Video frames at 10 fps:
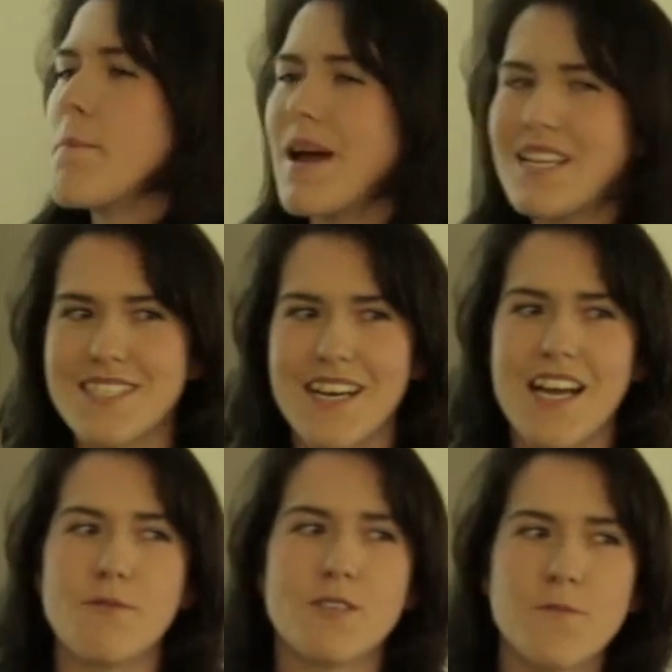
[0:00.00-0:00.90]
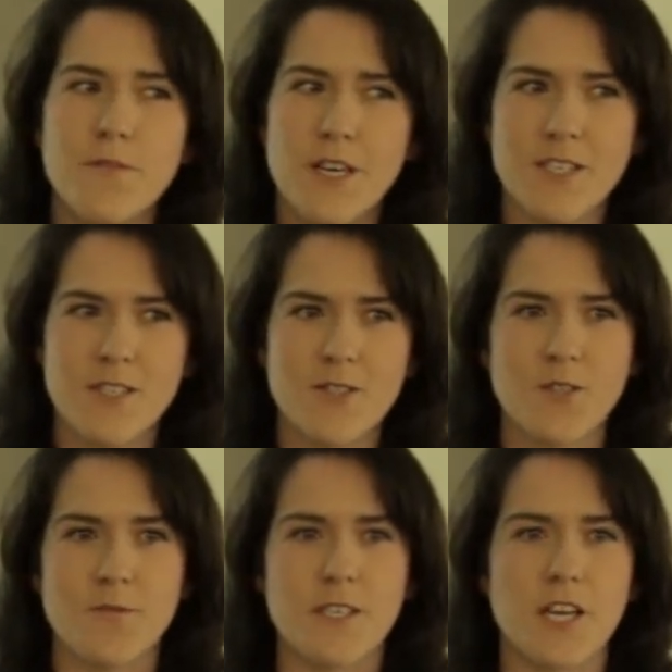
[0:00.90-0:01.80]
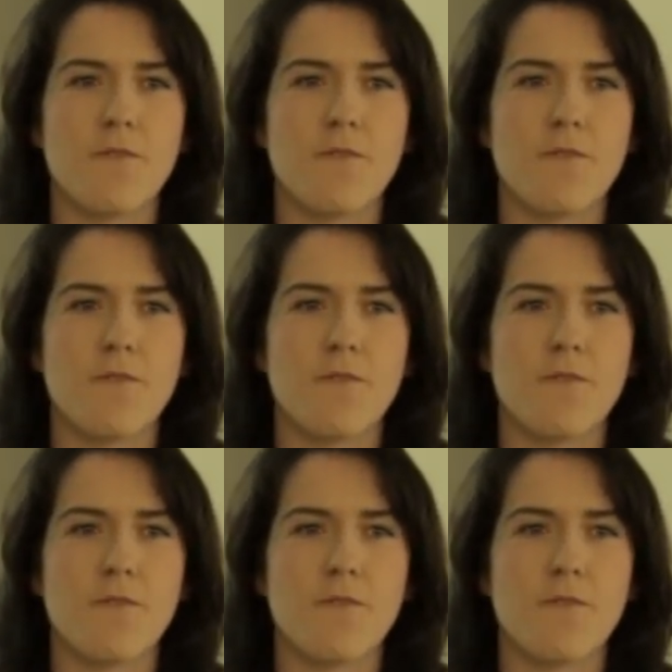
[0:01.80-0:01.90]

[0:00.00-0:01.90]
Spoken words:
Benzene was first discovered